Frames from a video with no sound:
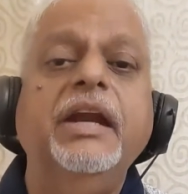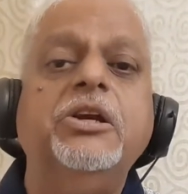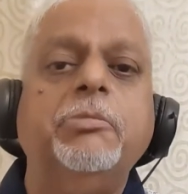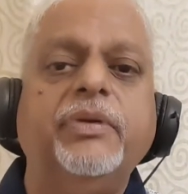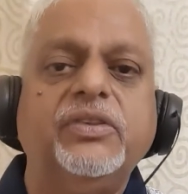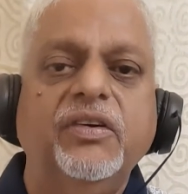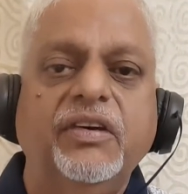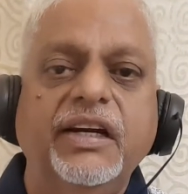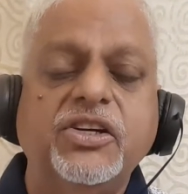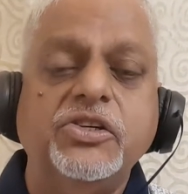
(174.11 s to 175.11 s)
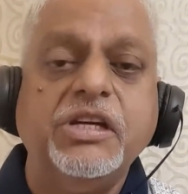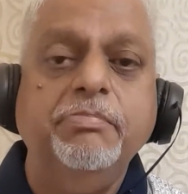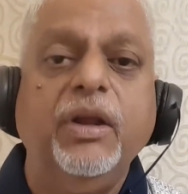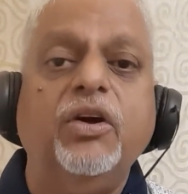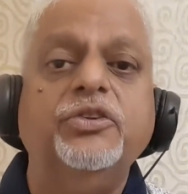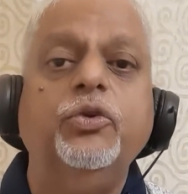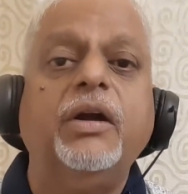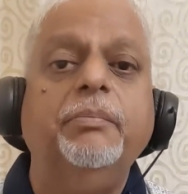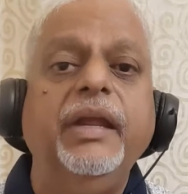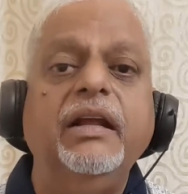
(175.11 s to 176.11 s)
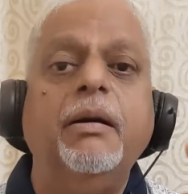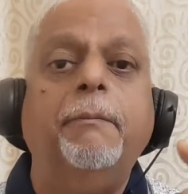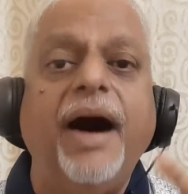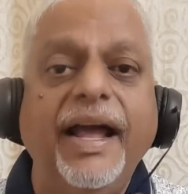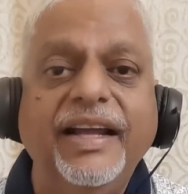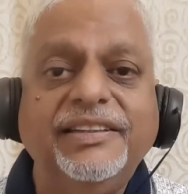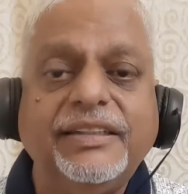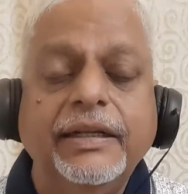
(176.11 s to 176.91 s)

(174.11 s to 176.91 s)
interpersonal relationship because you are being a bias.